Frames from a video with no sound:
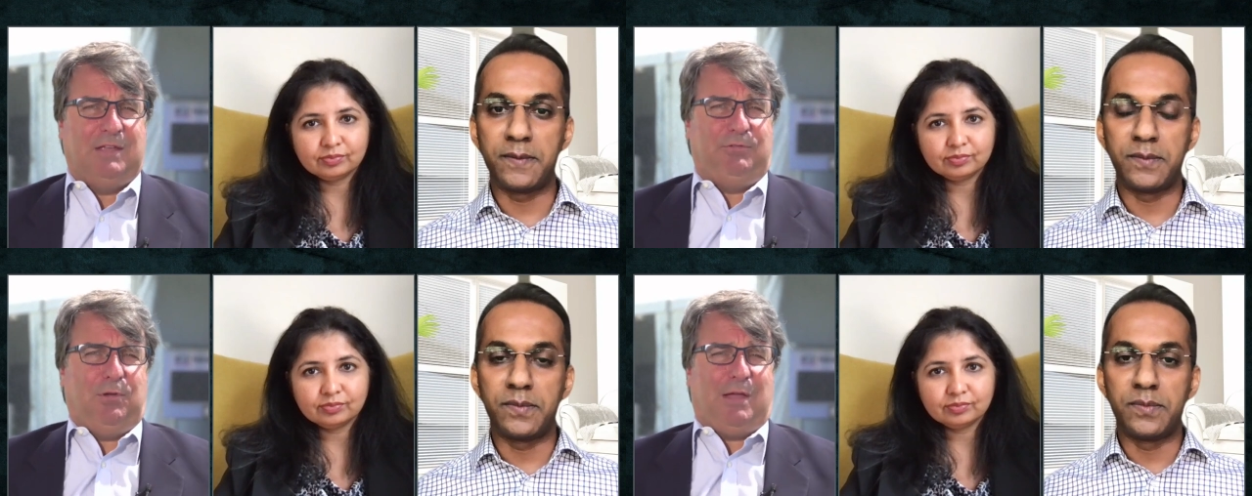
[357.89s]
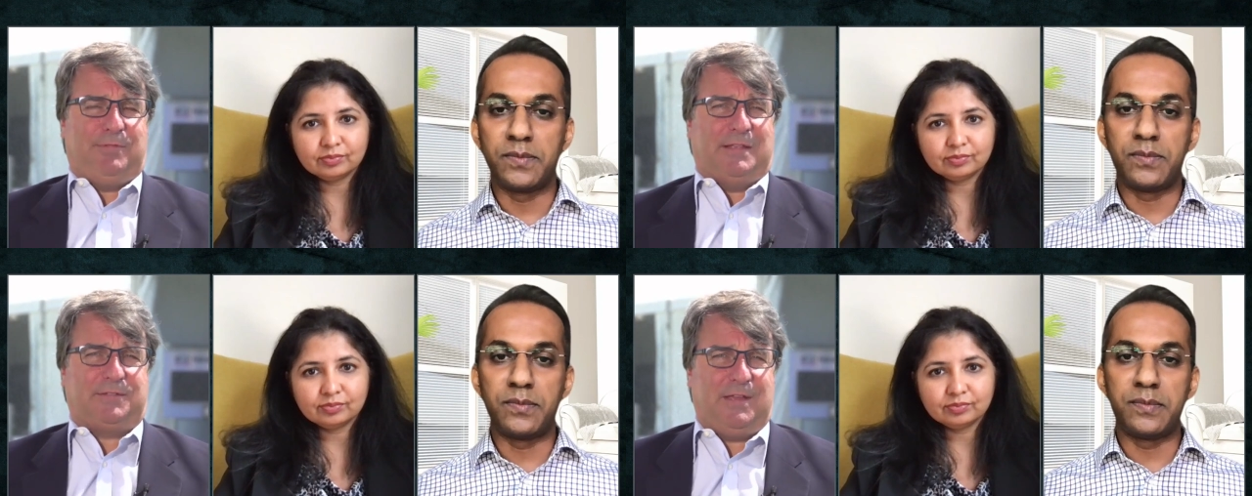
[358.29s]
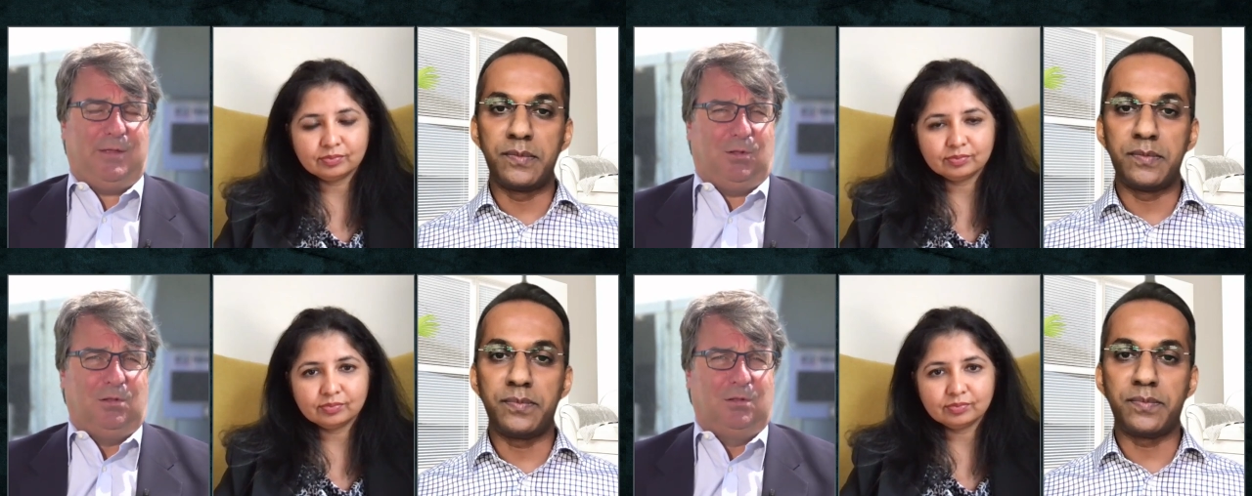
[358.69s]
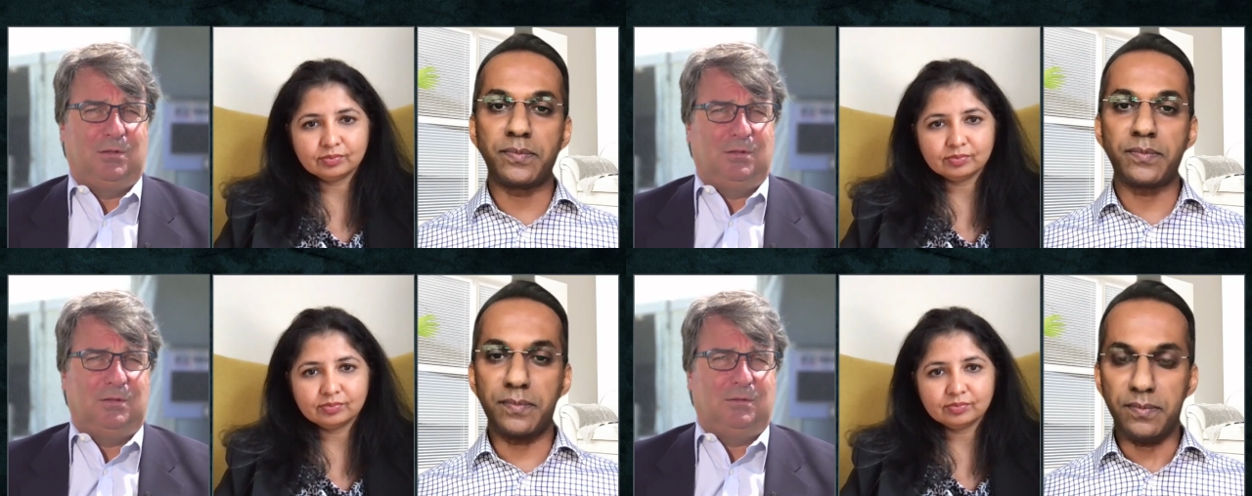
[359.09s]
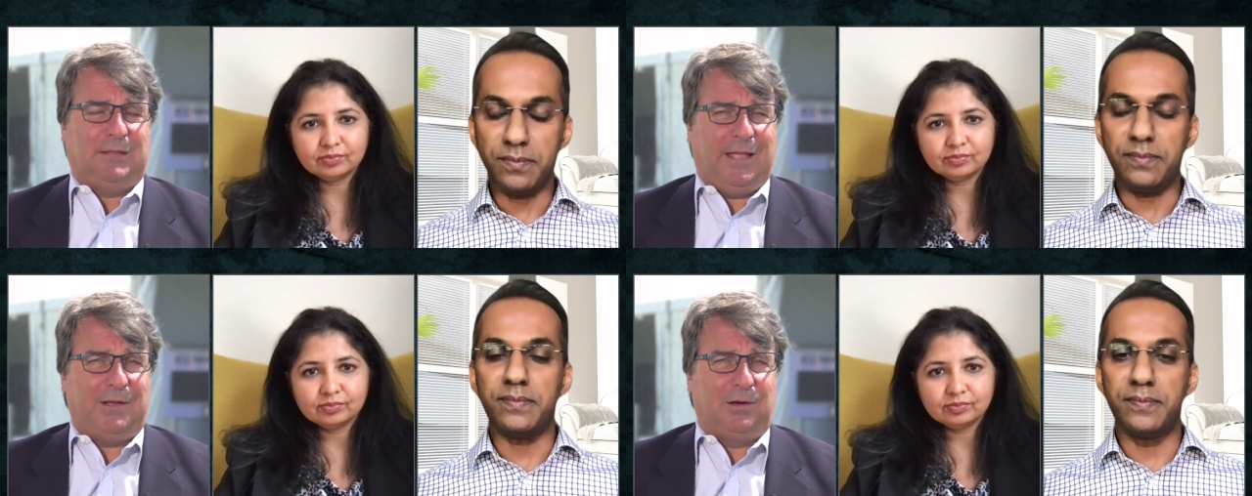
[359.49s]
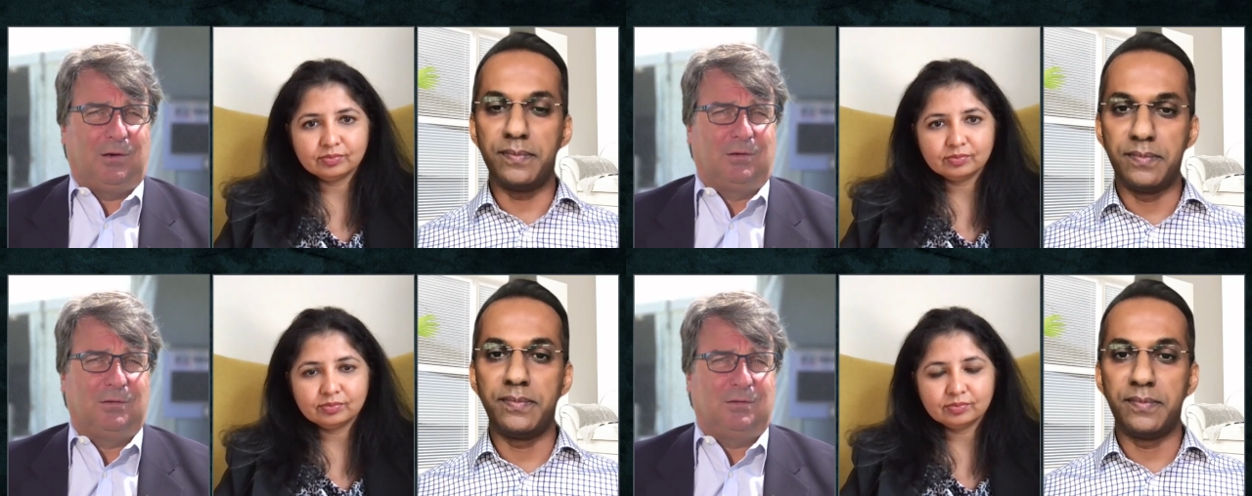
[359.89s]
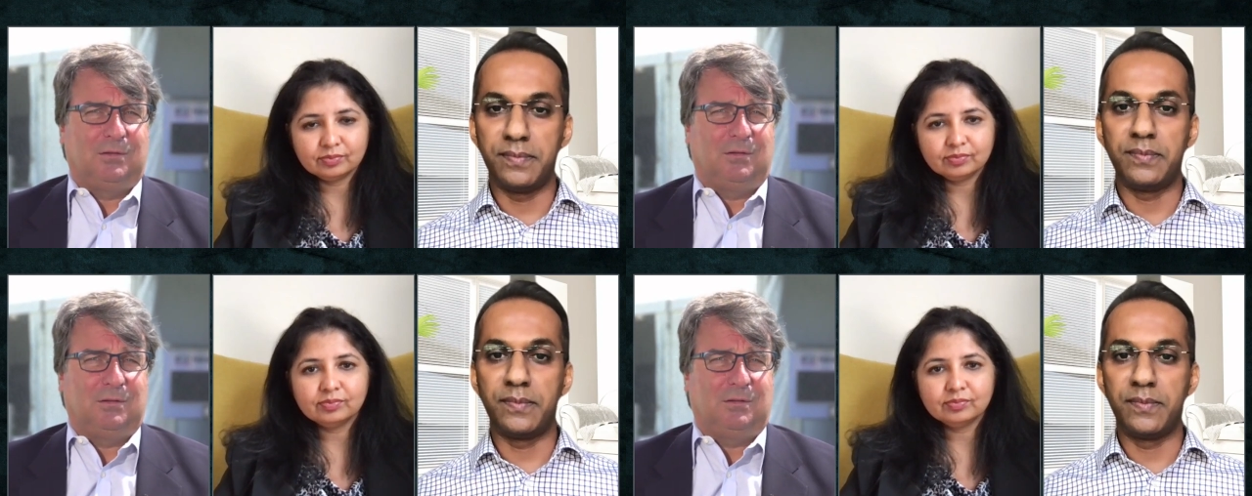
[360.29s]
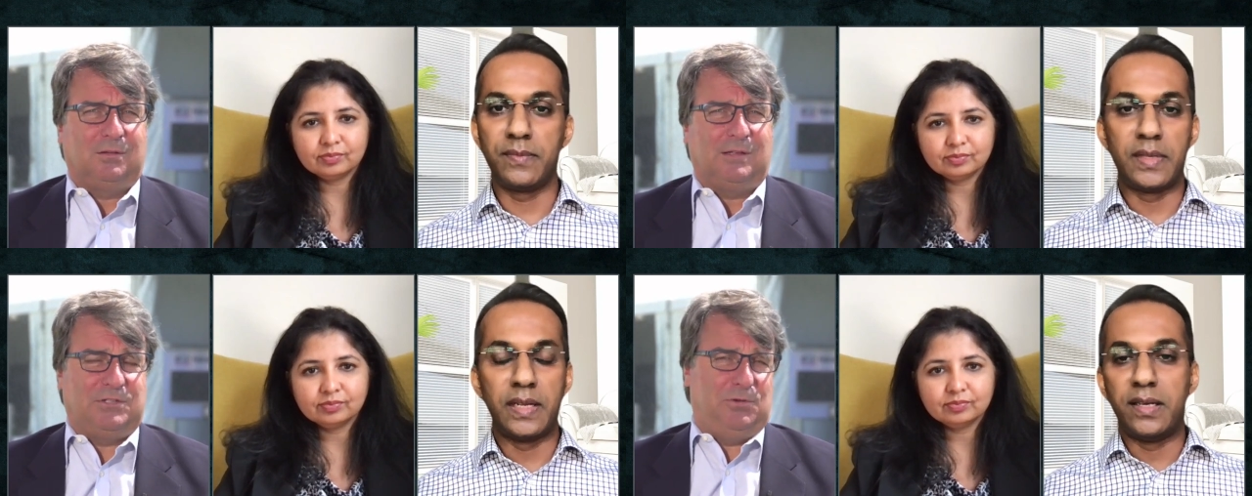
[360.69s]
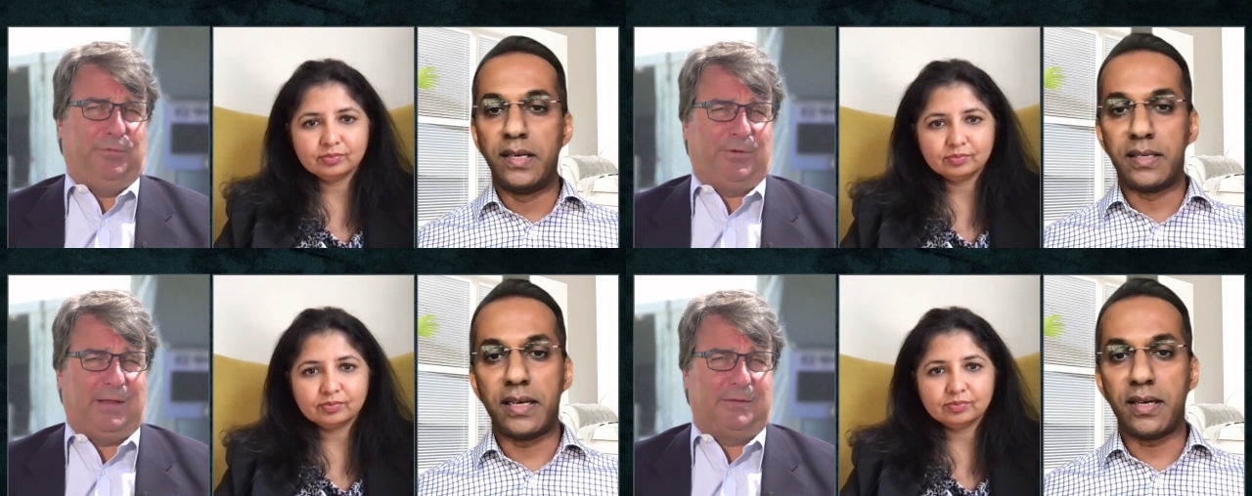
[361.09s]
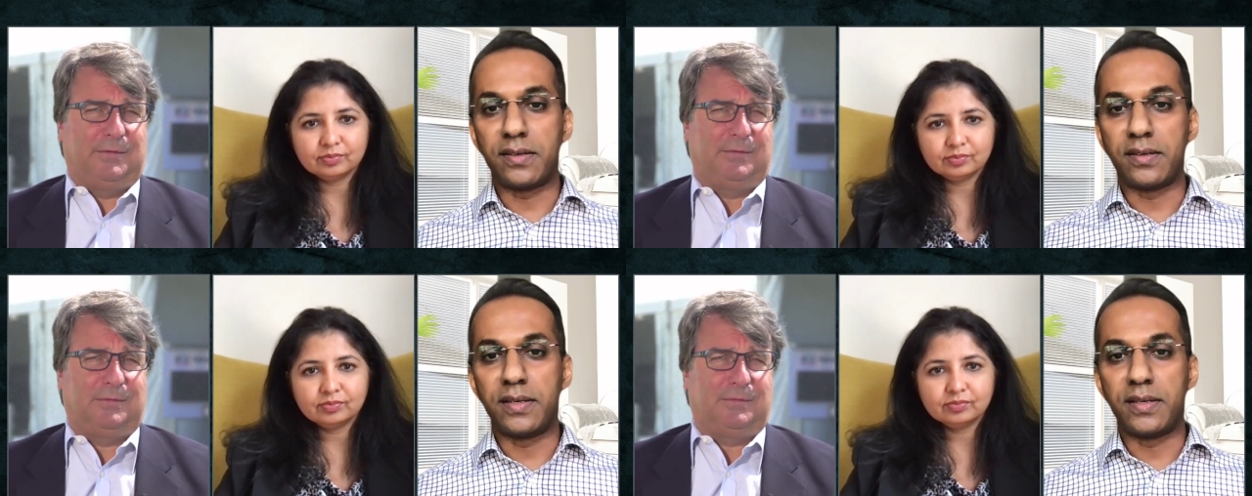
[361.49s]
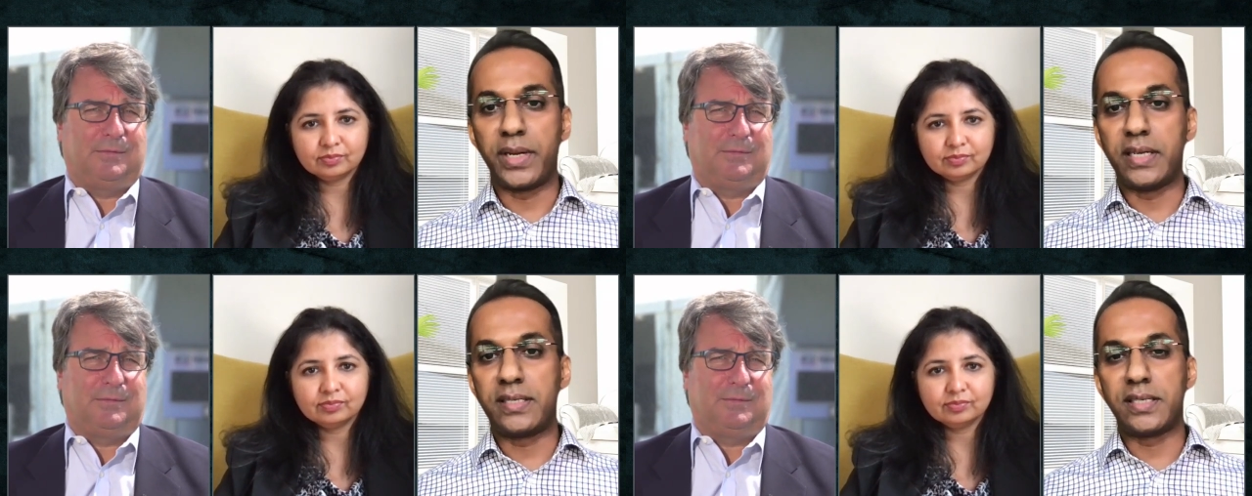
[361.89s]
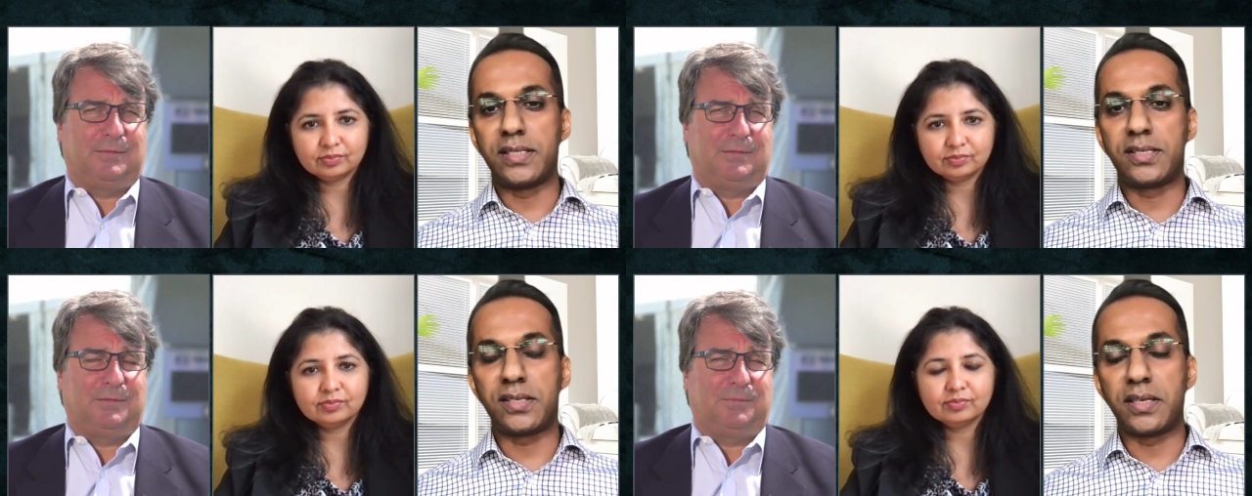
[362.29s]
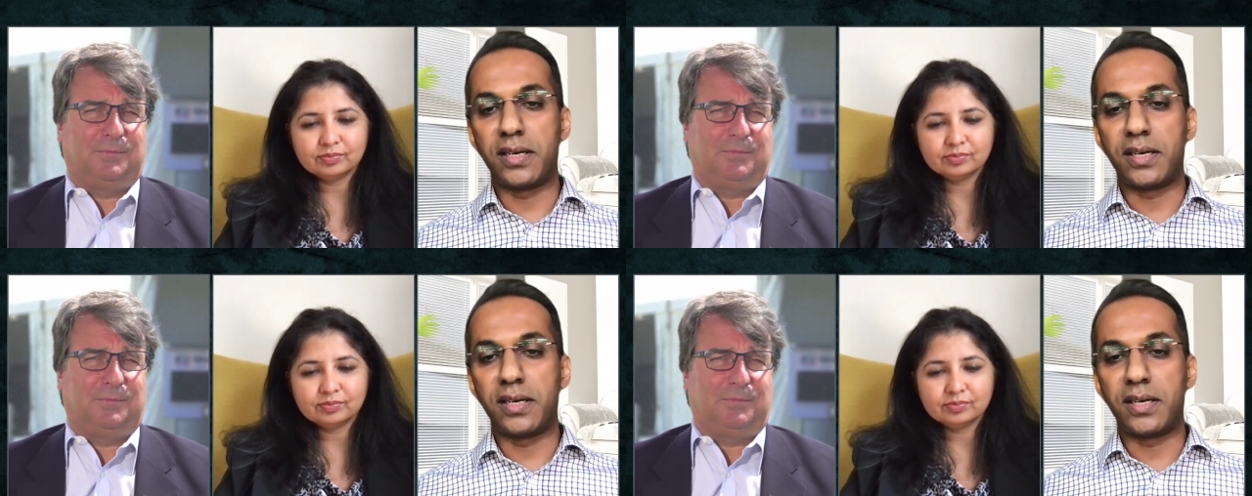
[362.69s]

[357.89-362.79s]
Speaker 1: if you have that single layer
Speaker 2: it's unified. Yeah, I mean, it's it's uh,